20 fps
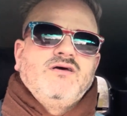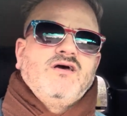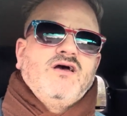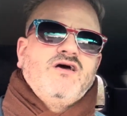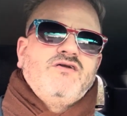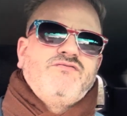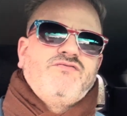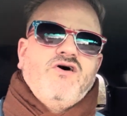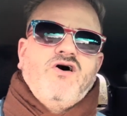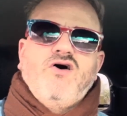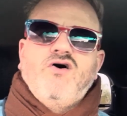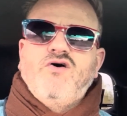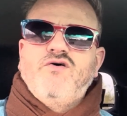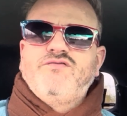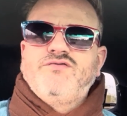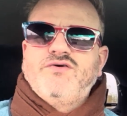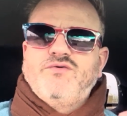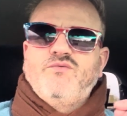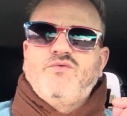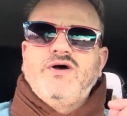
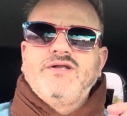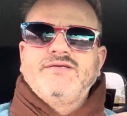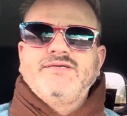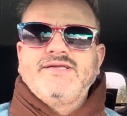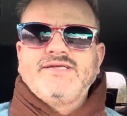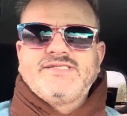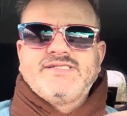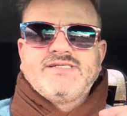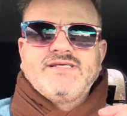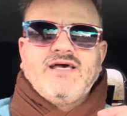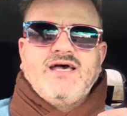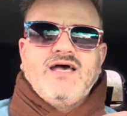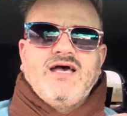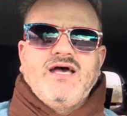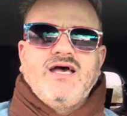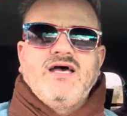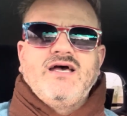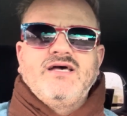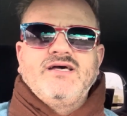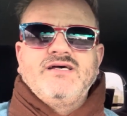involved, one
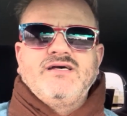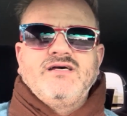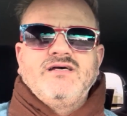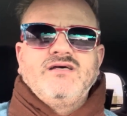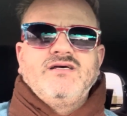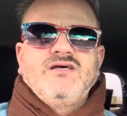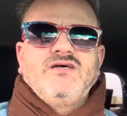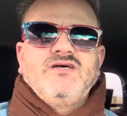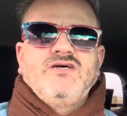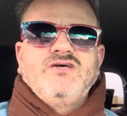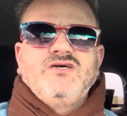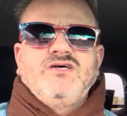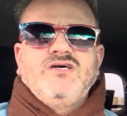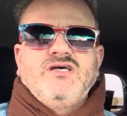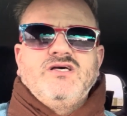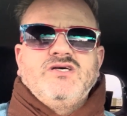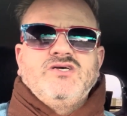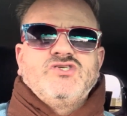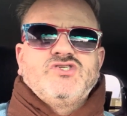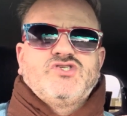
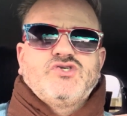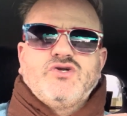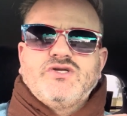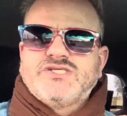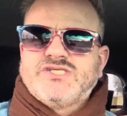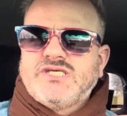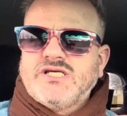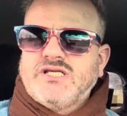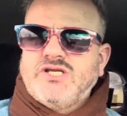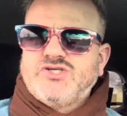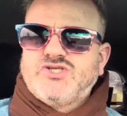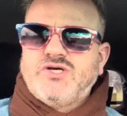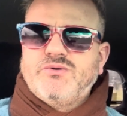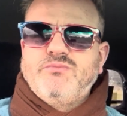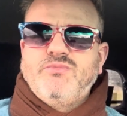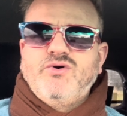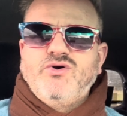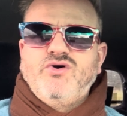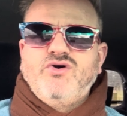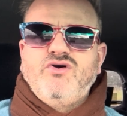sort of signature
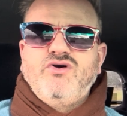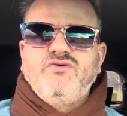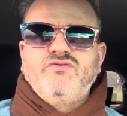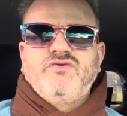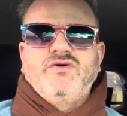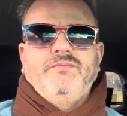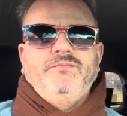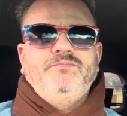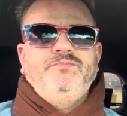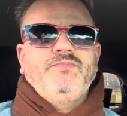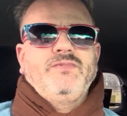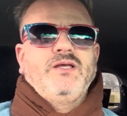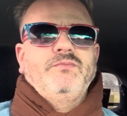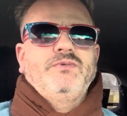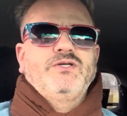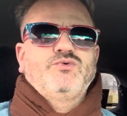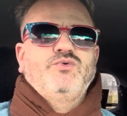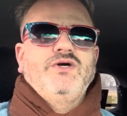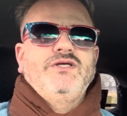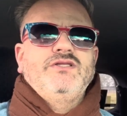move
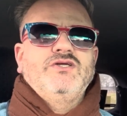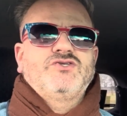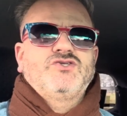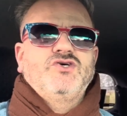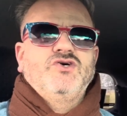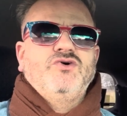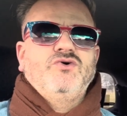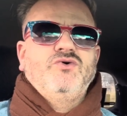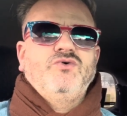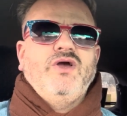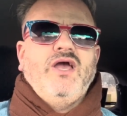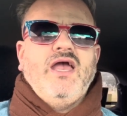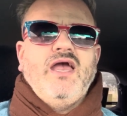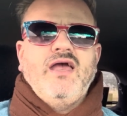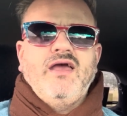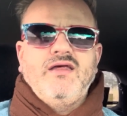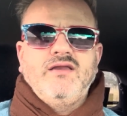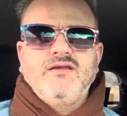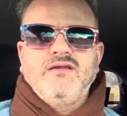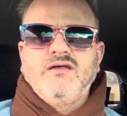between the two,
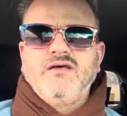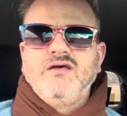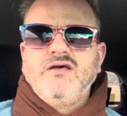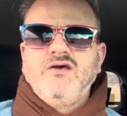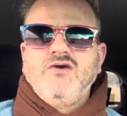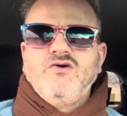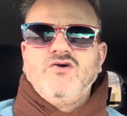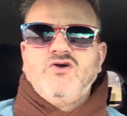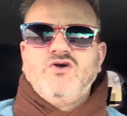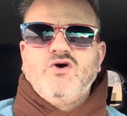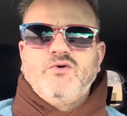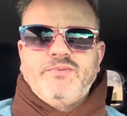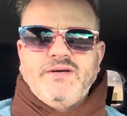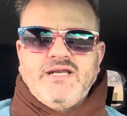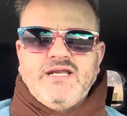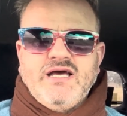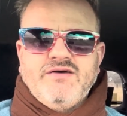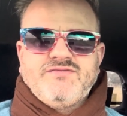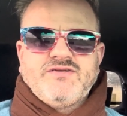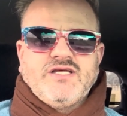and it'll be
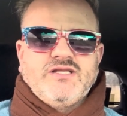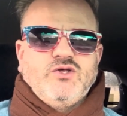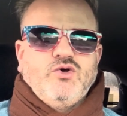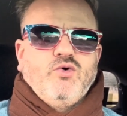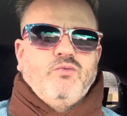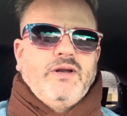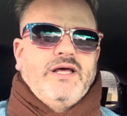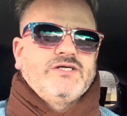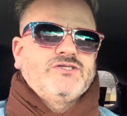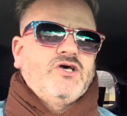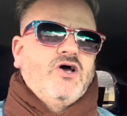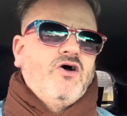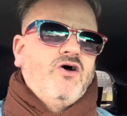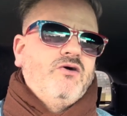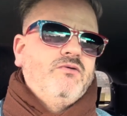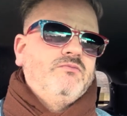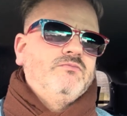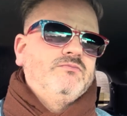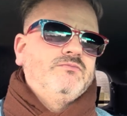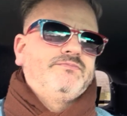enough to get the All Blacks
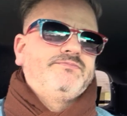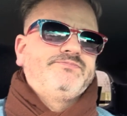home.